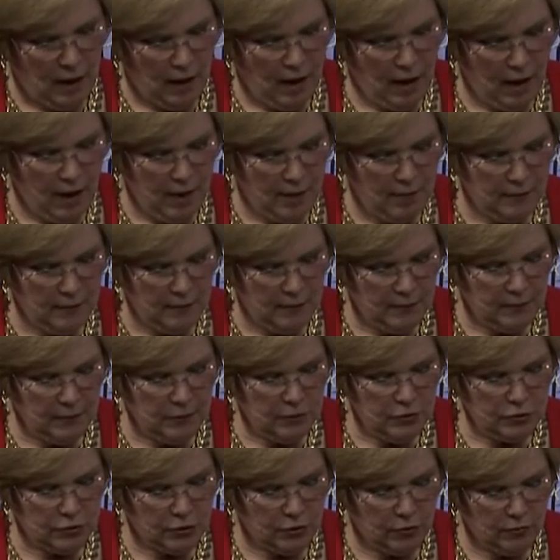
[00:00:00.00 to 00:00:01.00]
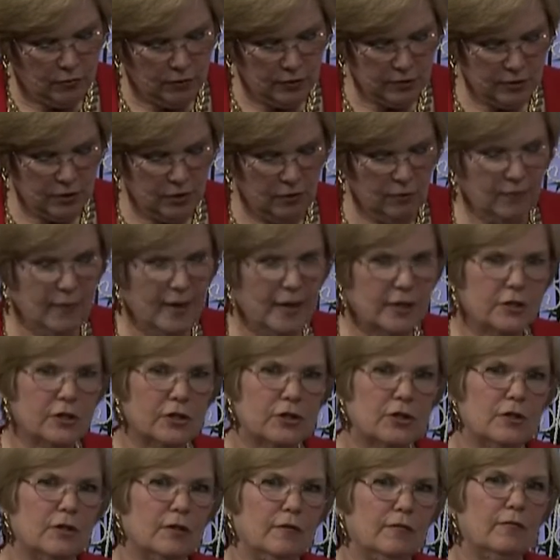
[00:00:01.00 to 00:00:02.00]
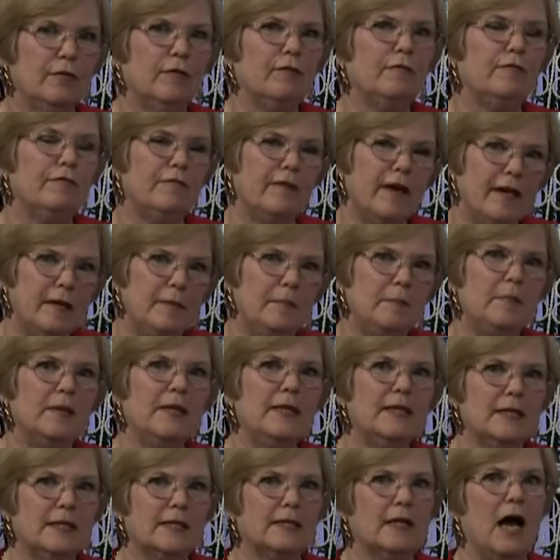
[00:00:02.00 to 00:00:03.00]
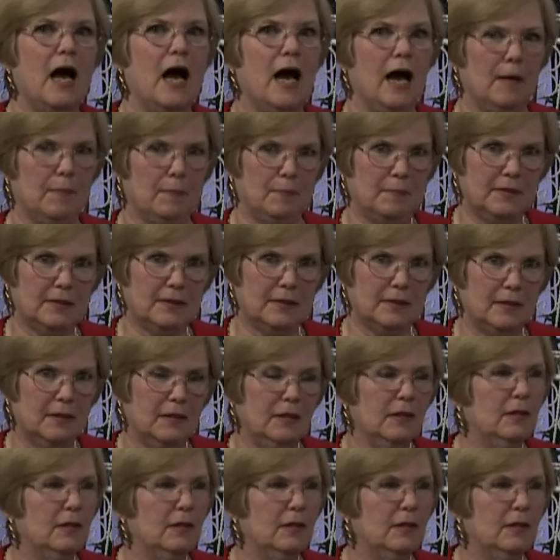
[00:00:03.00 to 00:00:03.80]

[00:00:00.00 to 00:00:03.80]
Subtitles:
You should also register for FedBiz Ops,